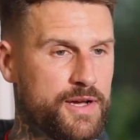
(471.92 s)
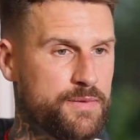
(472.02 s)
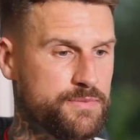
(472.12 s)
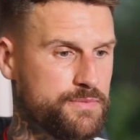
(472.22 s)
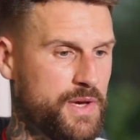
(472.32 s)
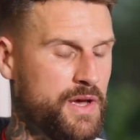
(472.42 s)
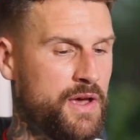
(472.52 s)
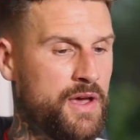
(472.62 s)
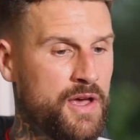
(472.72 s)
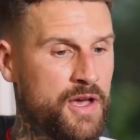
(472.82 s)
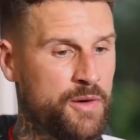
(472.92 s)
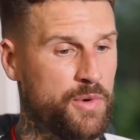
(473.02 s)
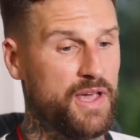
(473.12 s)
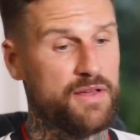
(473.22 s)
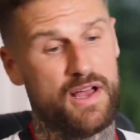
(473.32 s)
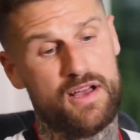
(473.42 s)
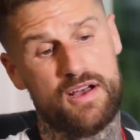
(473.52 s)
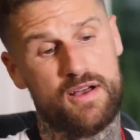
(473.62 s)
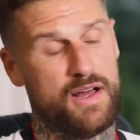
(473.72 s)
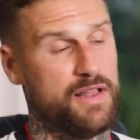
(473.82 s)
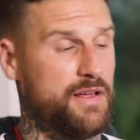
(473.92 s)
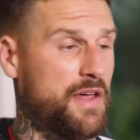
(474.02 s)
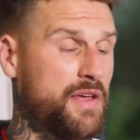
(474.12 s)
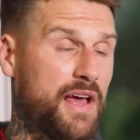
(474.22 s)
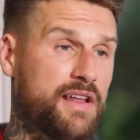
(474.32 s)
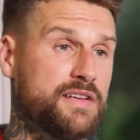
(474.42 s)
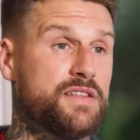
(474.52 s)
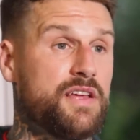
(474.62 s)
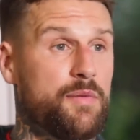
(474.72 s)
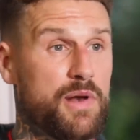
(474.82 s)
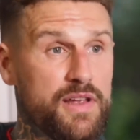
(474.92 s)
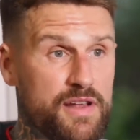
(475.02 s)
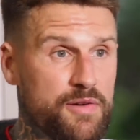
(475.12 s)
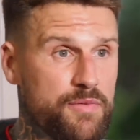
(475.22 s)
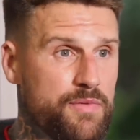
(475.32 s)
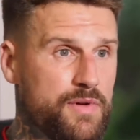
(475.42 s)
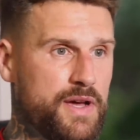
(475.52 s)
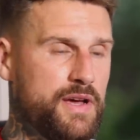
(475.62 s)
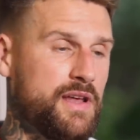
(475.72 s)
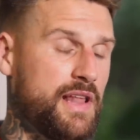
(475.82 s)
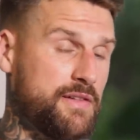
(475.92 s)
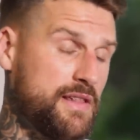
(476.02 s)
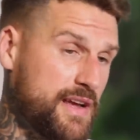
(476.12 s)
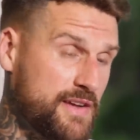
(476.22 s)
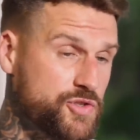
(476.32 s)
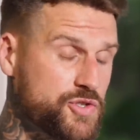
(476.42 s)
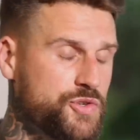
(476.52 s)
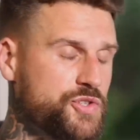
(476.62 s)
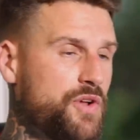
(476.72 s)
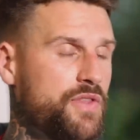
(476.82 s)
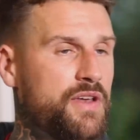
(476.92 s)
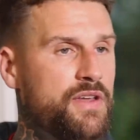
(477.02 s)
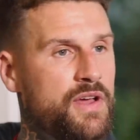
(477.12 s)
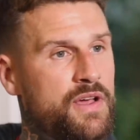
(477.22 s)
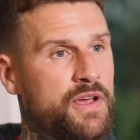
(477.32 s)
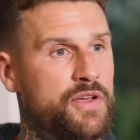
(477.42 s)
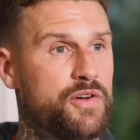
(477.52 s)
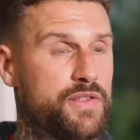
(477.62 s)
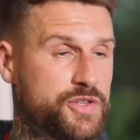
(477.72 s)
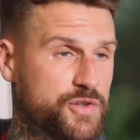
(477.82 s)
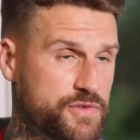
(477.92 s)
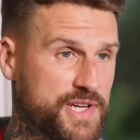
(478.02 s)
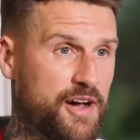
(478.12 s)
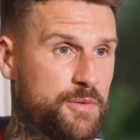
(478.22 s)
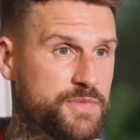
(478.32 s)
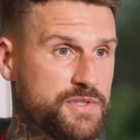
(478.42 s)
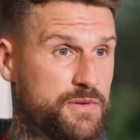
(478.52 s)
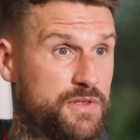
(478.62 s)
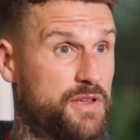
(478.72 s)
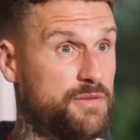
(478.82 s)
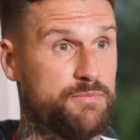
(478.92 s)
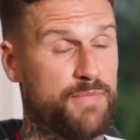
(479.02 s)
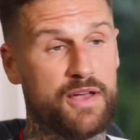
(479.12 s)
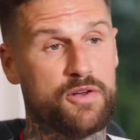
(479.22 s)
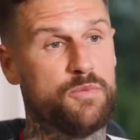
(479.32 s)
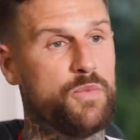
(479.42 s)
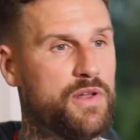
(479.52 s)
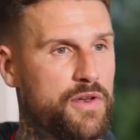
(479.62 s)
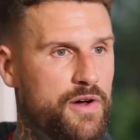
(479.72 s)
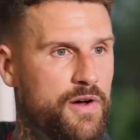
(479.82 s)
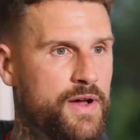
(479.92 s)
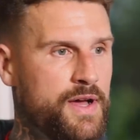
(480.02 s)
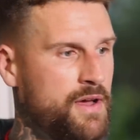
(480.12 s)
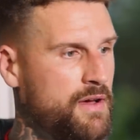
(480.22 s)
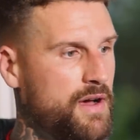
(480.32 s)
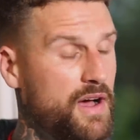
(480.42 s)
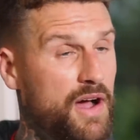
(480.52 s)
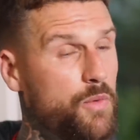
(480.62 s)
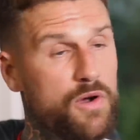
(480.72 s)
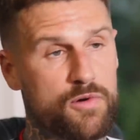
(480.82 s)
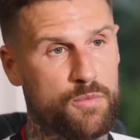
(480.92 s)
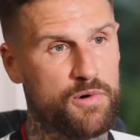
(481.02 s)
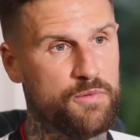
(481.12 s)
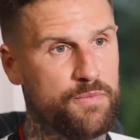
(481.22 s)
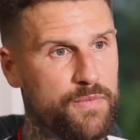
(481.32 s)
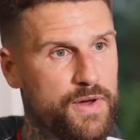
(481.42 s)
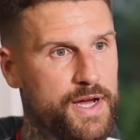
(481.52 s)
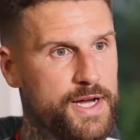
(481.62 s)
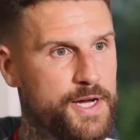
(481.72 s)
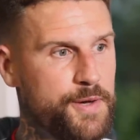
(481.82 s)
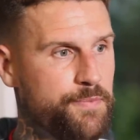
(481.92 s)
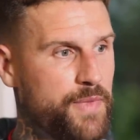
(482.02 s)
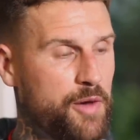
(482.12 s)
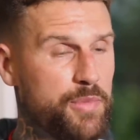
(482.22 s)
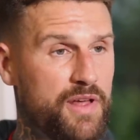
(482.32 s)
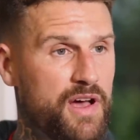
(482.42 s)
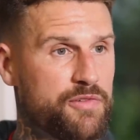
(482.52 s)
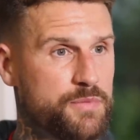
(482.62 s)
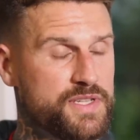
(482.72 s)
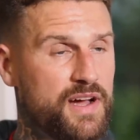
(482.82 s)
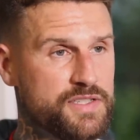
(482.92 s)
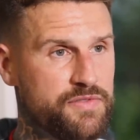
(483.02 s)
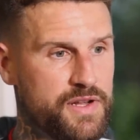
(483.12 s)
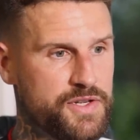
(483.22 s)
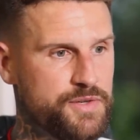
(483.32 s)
Um, but yeah, uh, I, I, think I'd like to think I'm a leader, uh, like I've just touched on. Then, you know, in the tough times that might come, we don't know. I won't crumble. Um, I'll be there from start to finish,